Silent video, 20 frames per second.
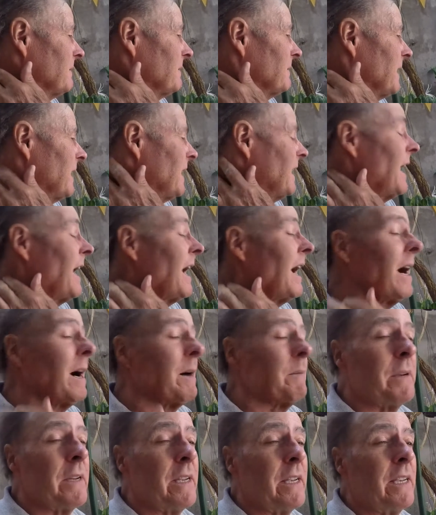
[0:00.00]
their
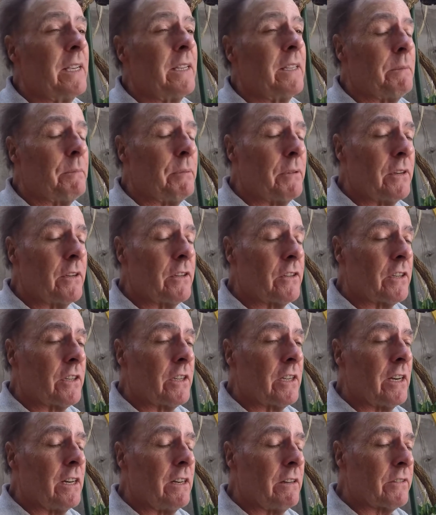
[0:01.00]
hub in the Persian
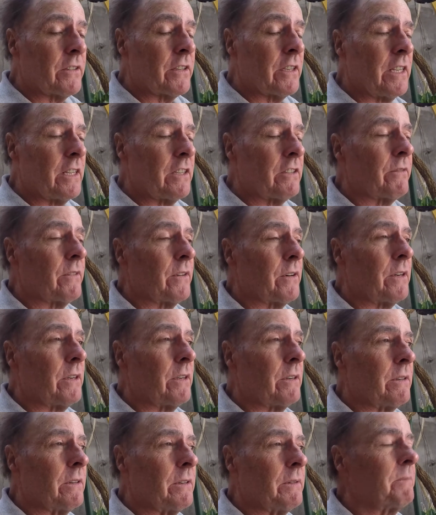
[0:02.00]
Gulf. So that's very
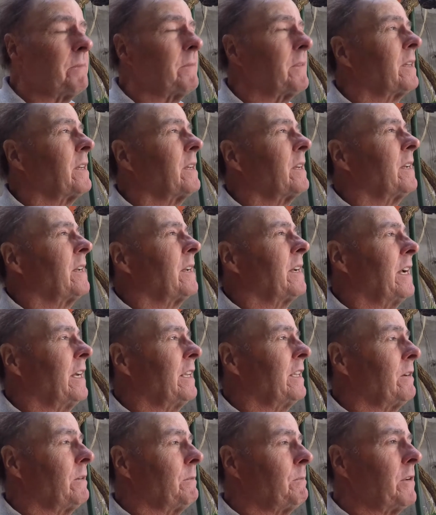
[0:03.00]
good.
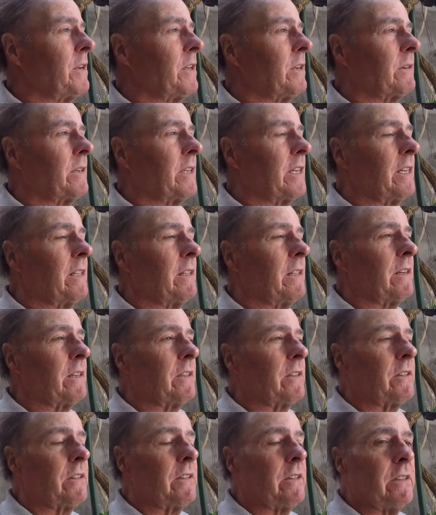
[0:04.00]
And they're a pretty good
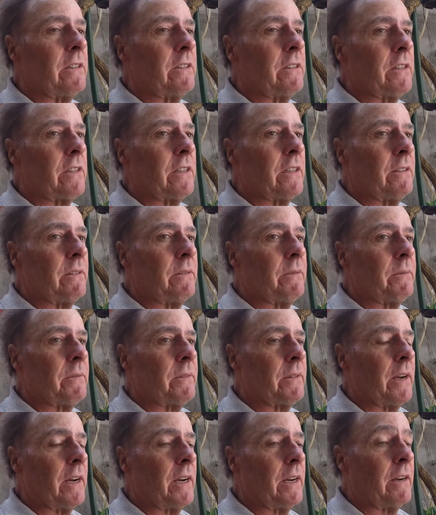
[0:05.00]
airline too, so
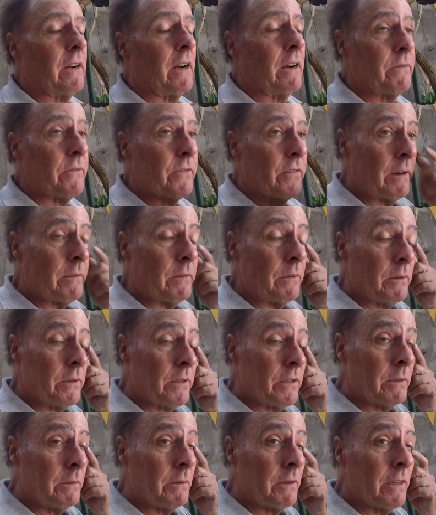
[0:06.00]
I've travelled
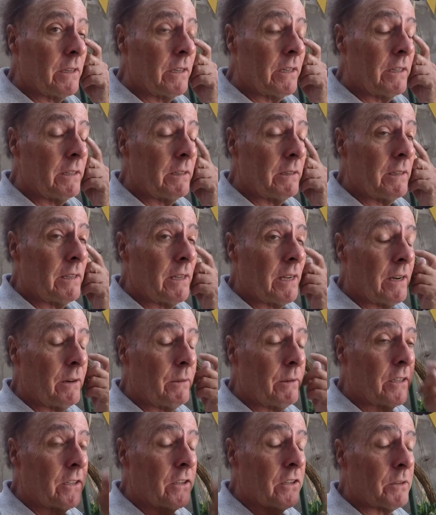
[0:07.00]
with them, and I
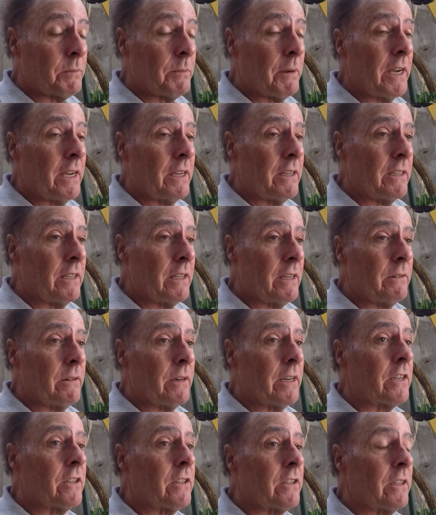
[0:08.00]
went to Spain and they were
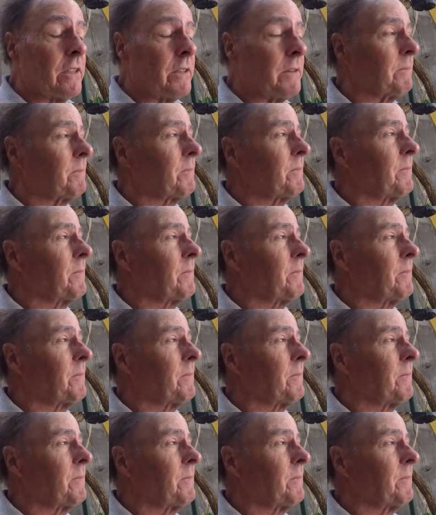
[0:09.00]
excellent.